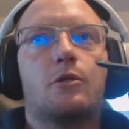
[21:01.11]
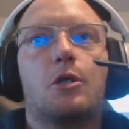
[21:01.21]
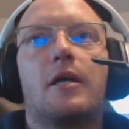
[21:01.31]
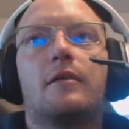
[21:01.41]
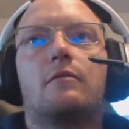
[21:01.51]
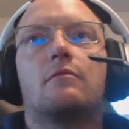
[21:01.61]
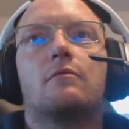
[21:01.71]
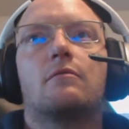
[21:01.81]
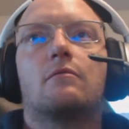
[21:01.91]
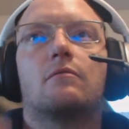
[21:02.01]
shit.
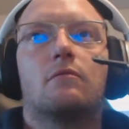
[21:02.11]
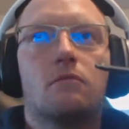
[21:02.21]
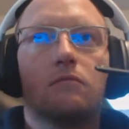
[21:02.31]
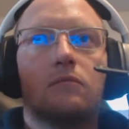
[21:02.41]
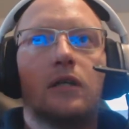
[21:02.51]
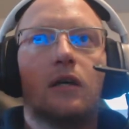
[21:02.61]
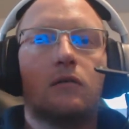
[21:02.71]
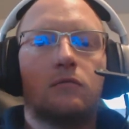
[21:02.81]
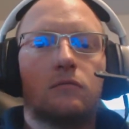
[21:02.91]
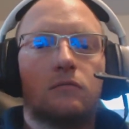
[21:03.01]
You
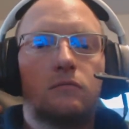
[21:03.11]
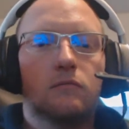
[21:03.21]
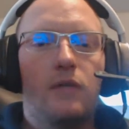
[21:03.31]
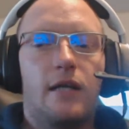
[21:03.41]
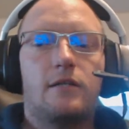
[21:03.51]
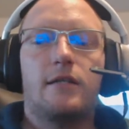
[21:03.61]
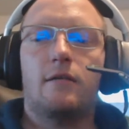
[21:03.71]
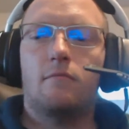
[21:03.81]
know, headset,